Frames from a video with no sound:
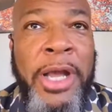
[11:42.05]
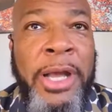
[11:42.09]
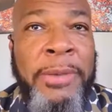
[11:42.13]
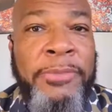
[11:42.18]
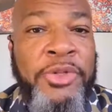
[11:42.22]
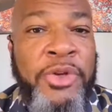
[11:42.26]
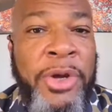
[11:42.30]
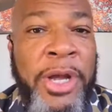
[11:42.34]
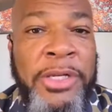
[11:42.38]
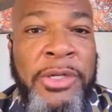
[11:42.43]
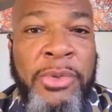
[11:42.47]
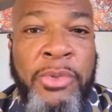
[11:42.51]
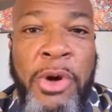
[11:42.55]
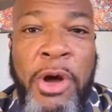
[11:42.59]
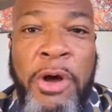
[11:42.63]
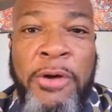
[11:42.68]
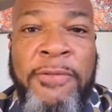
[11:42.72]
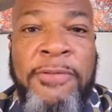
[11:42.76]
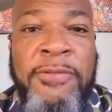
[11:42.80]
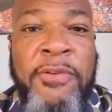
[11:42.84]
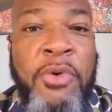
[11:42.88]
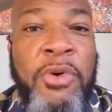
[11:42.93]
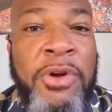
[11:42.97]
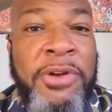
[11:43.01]
I'm trying to
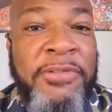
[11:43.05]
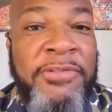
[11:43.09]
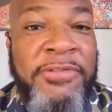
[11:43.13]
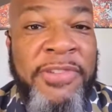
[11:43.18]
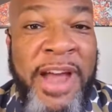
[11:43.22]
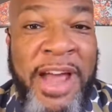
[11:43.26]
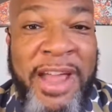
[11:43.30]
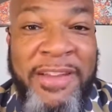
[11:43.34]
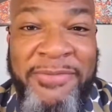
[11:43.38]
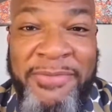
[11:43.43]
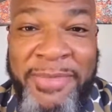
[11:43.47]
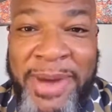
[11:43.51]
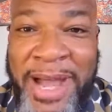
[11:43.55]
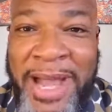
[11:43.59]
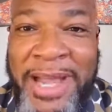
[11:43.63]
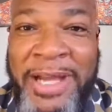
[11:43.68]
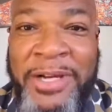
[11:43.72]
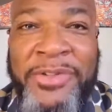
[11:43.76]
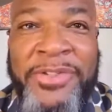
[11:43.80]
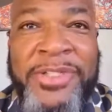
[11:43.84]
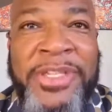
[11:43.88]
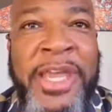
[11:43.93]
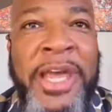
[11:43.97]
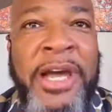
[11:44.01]
walk 4 and 5
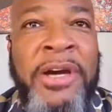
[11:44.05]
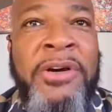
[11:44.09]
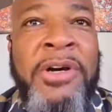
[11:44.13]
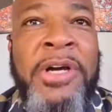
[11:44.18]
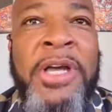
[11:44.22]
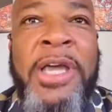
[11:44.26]
miles now.